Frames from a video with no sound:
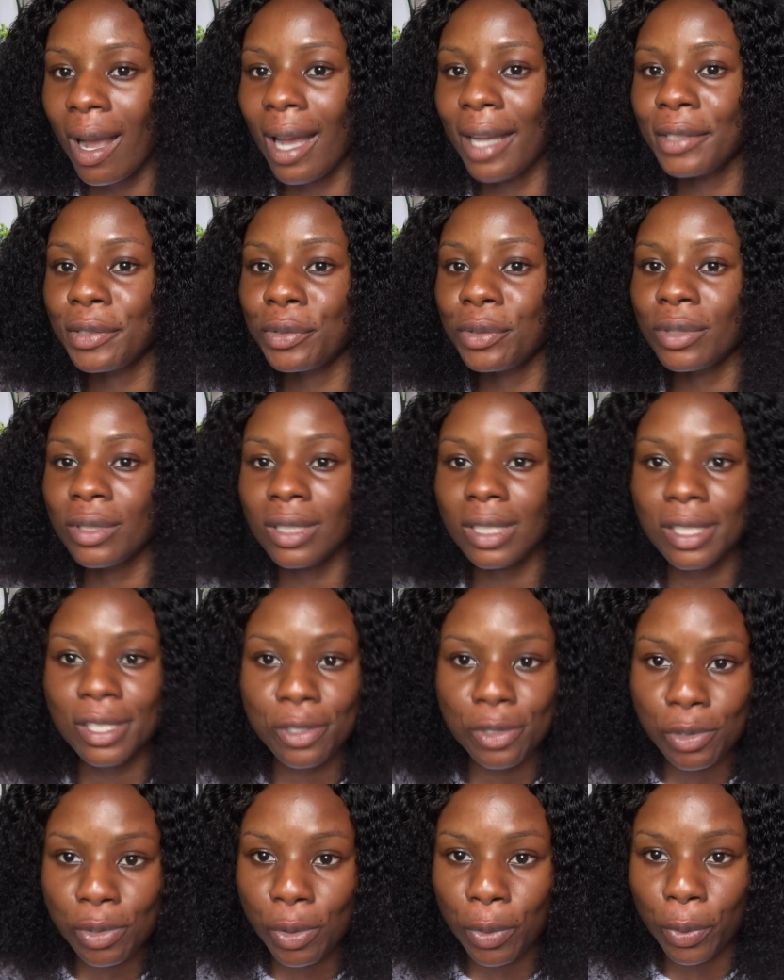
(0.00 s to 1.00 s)
and you see this
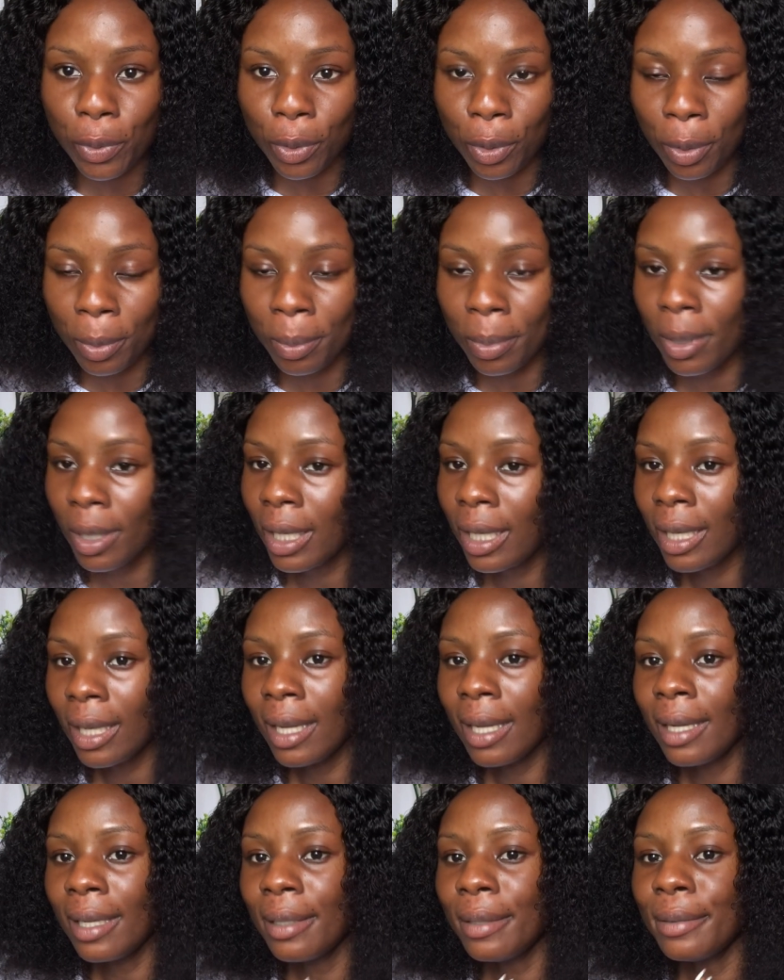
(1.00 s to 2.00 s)
scrub,
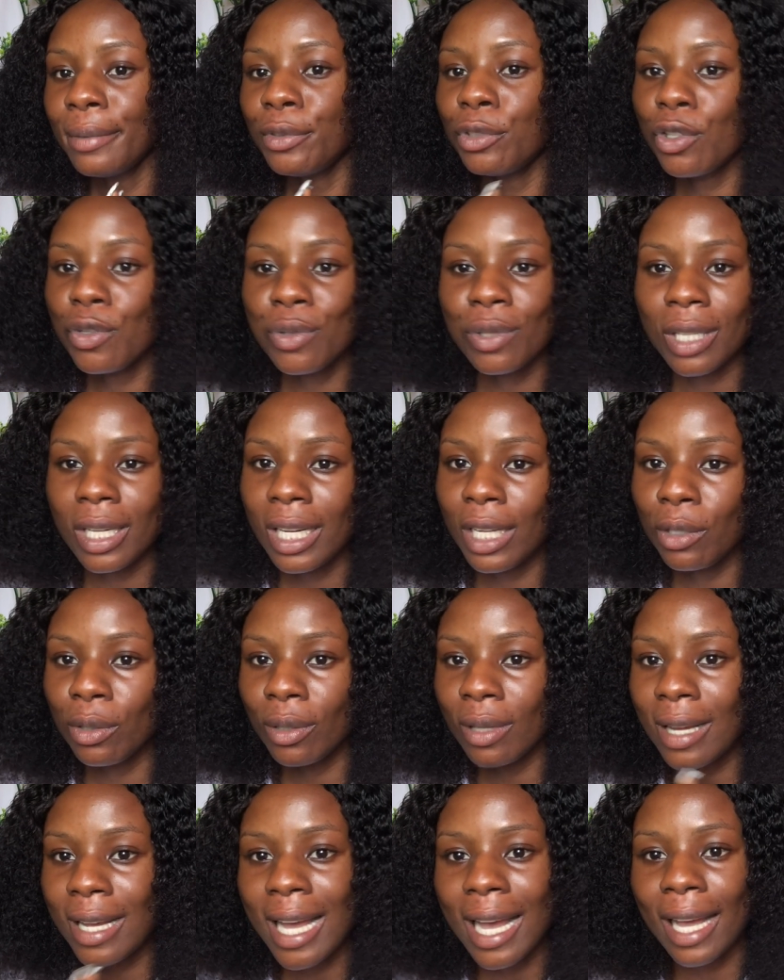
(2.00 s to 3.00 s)
just know that your
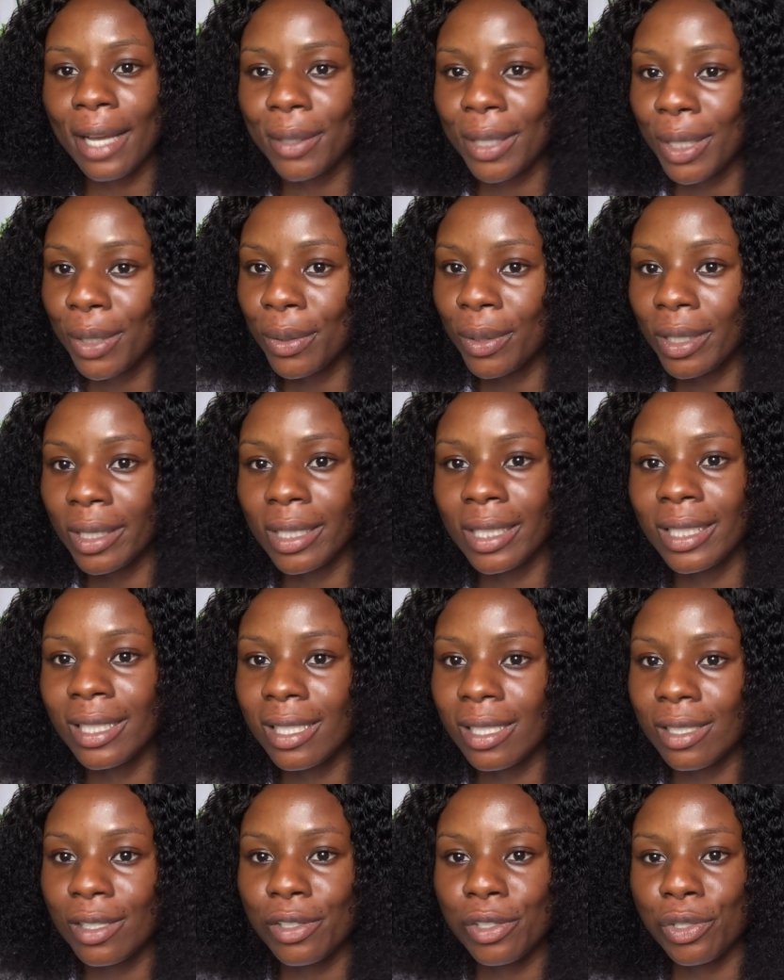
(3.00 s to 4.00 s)
guy or that your
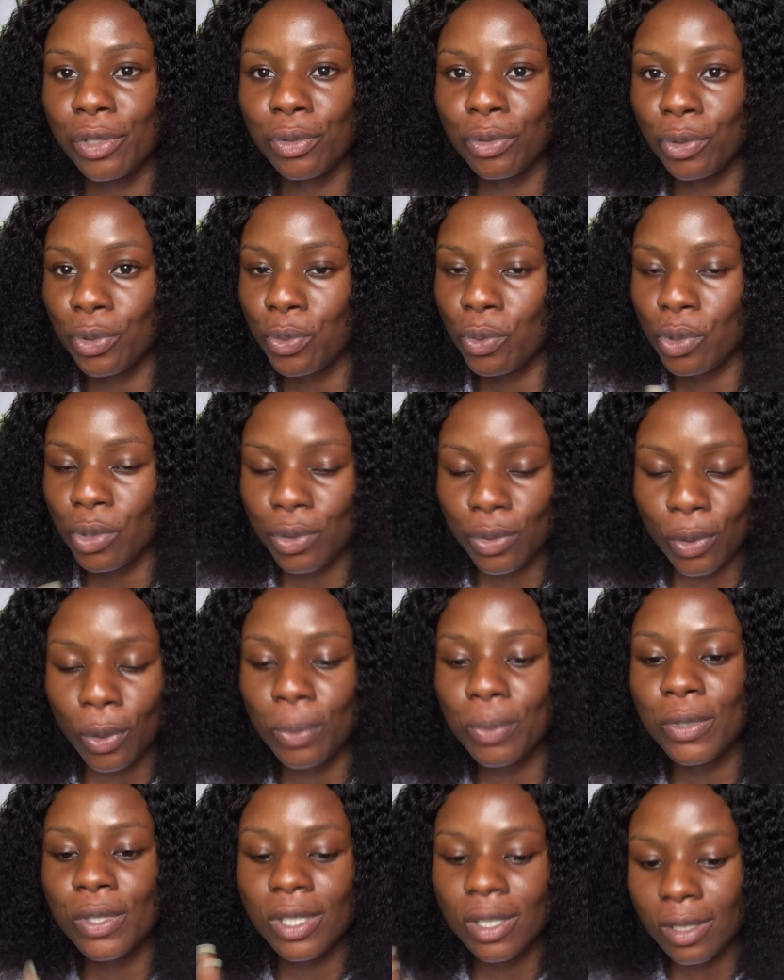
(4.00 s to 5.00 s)
lady, she knows what's up.
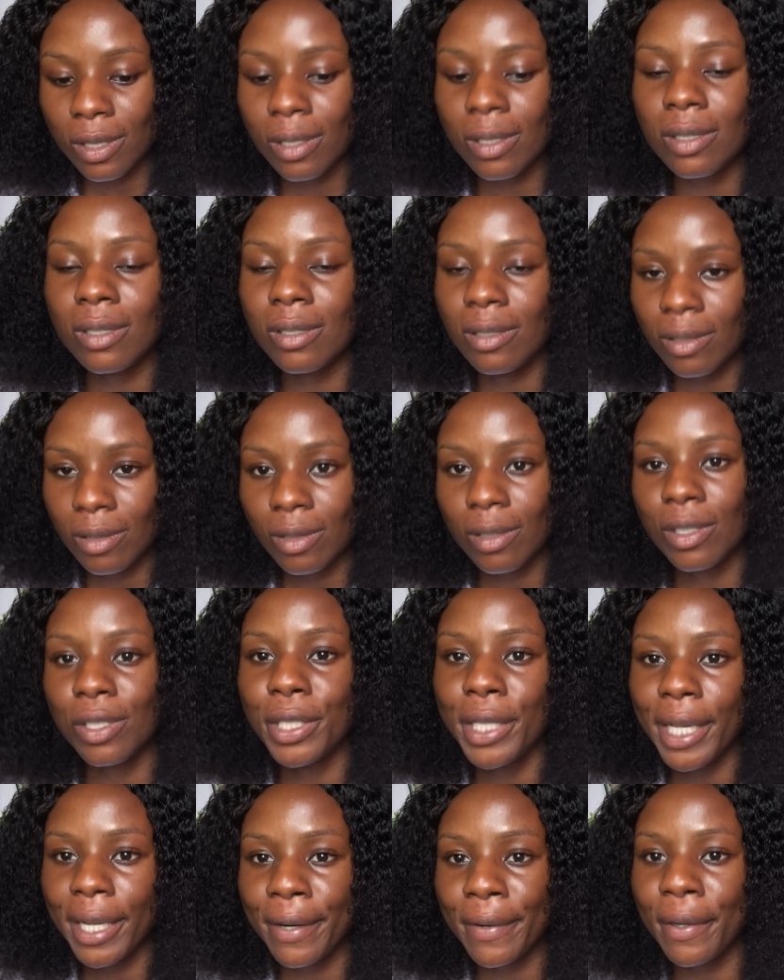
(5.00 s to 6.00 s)
She
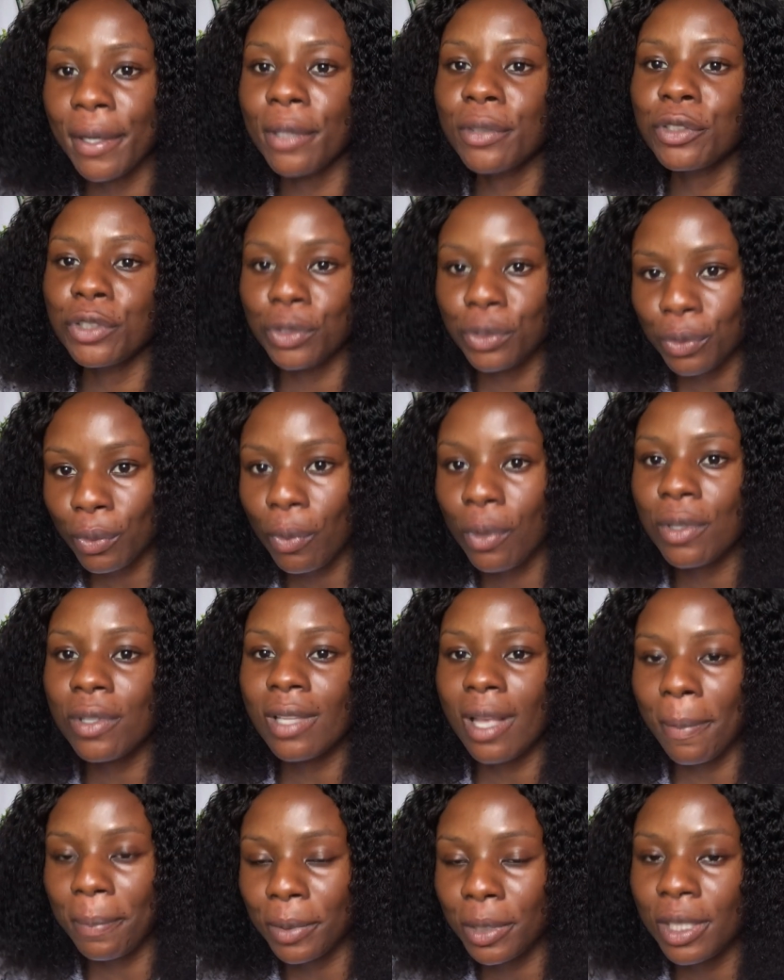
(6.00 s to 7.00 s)
dey ground, she knows what's
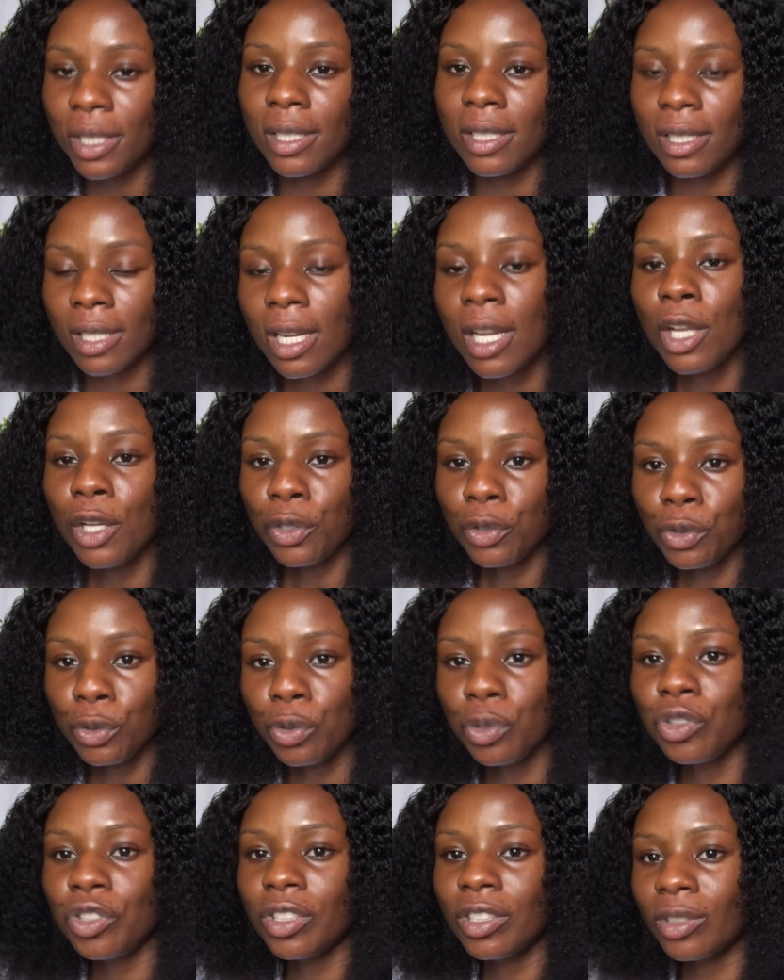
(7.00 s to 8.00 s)
happening in,
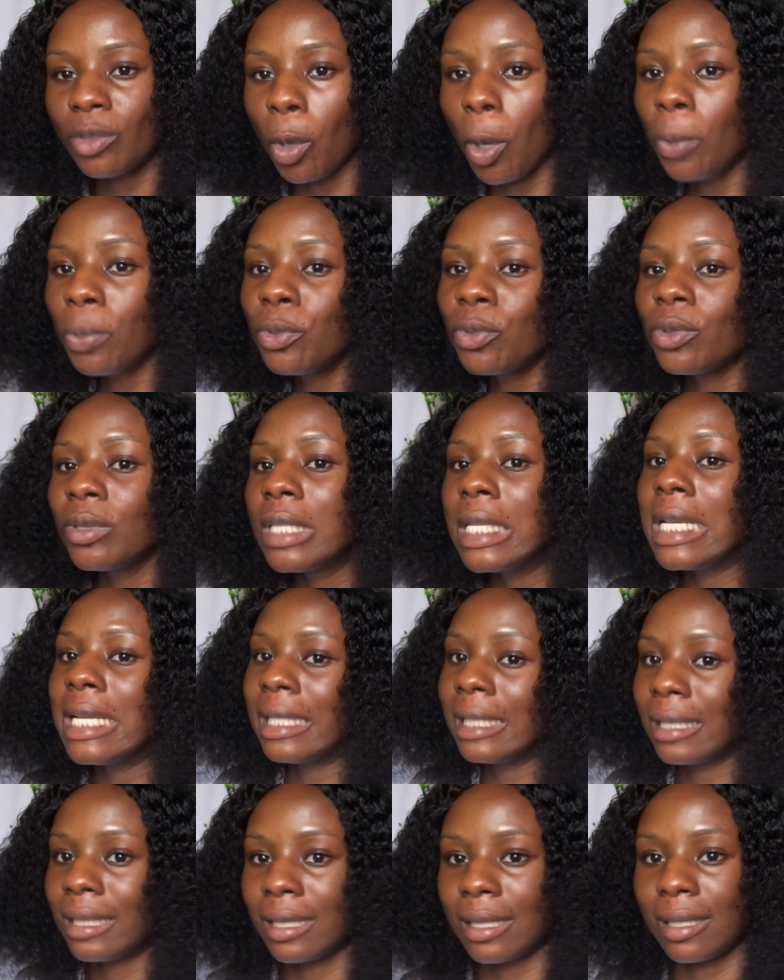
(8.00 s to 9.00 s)
she's up to date,
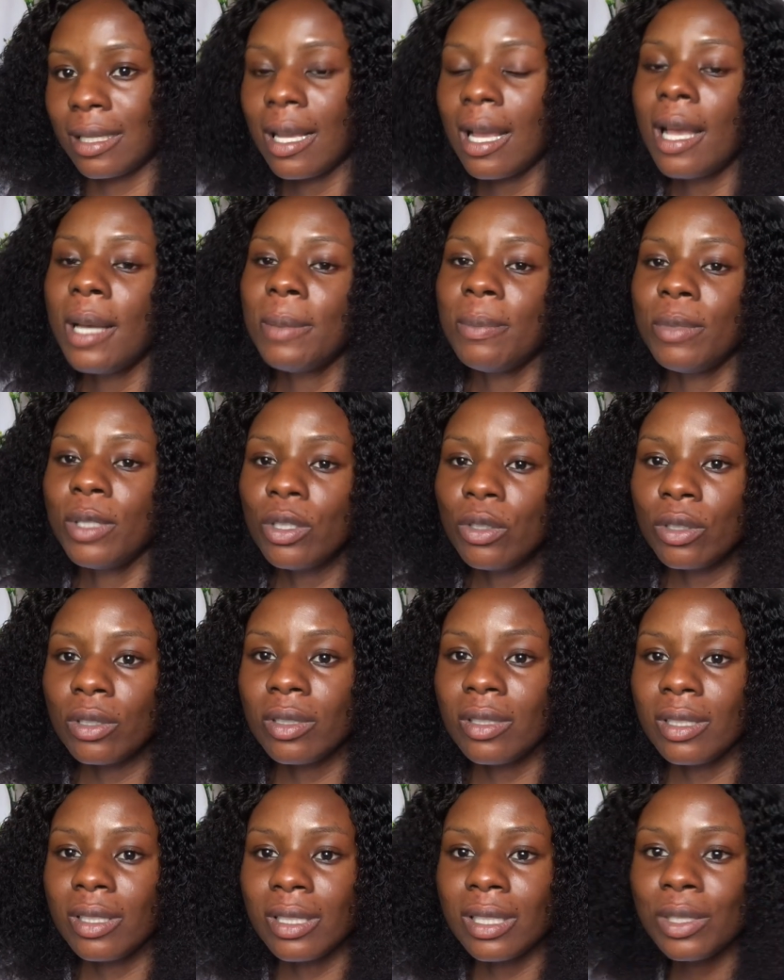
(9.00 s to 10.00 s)

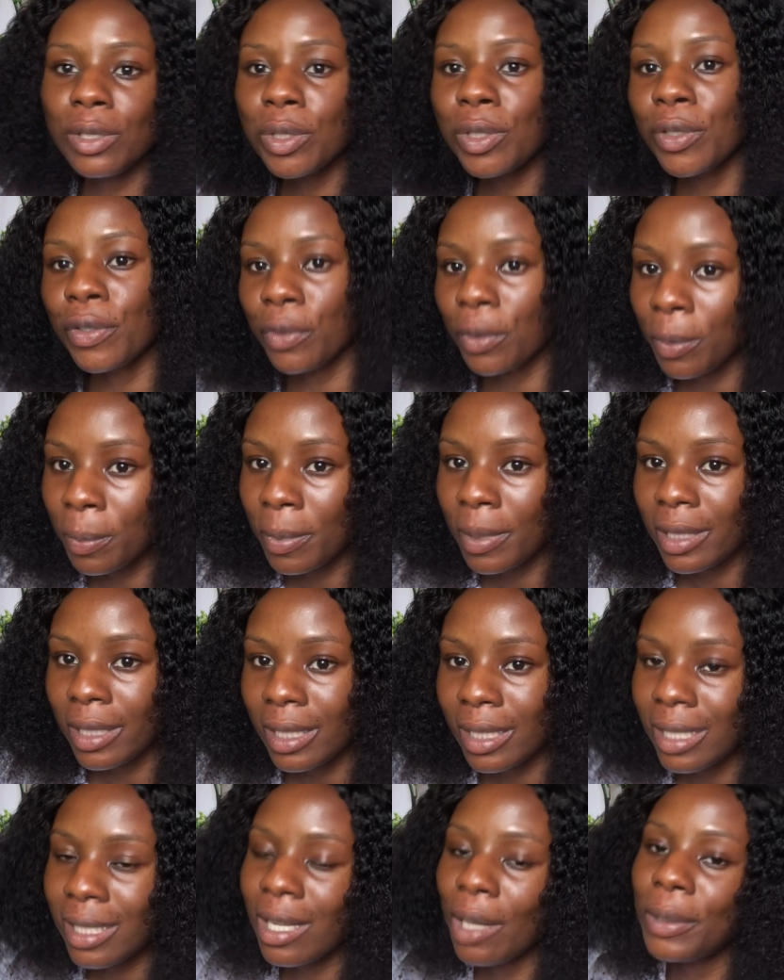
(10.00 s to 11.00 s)
because this scrub
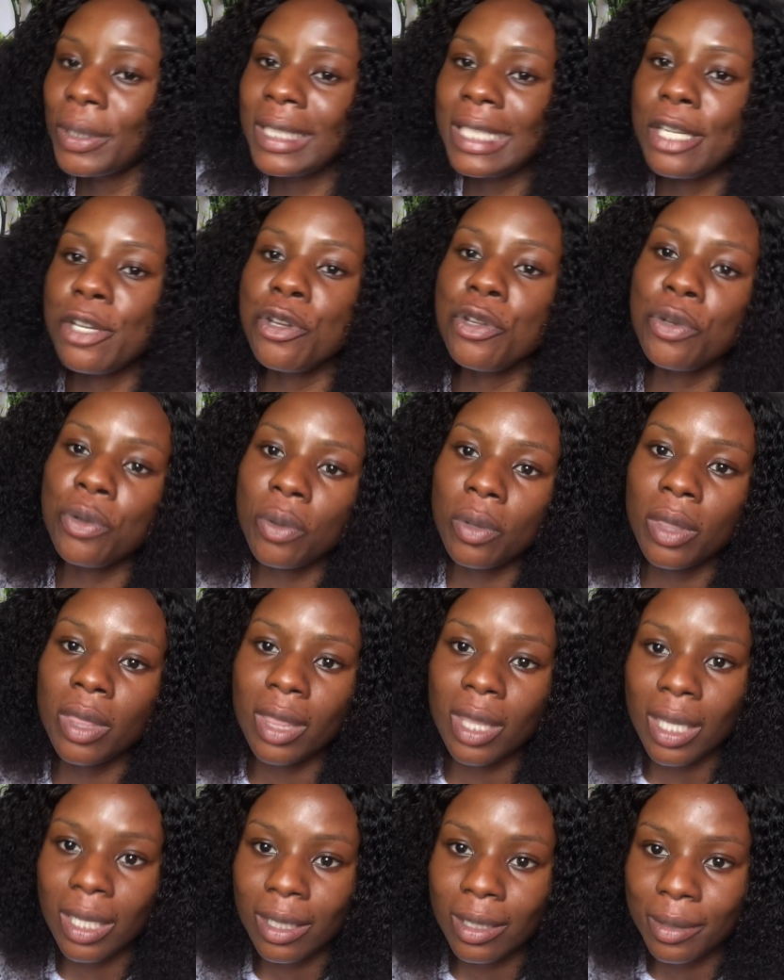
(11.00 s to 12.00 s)
is now the new
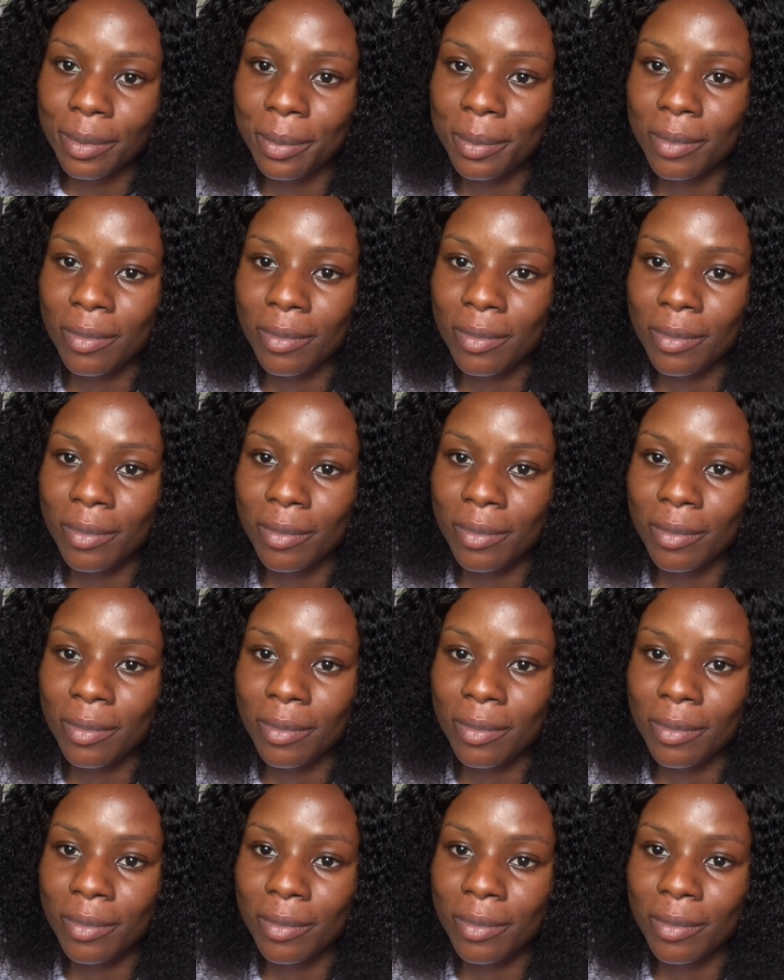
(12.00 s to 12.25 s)
thing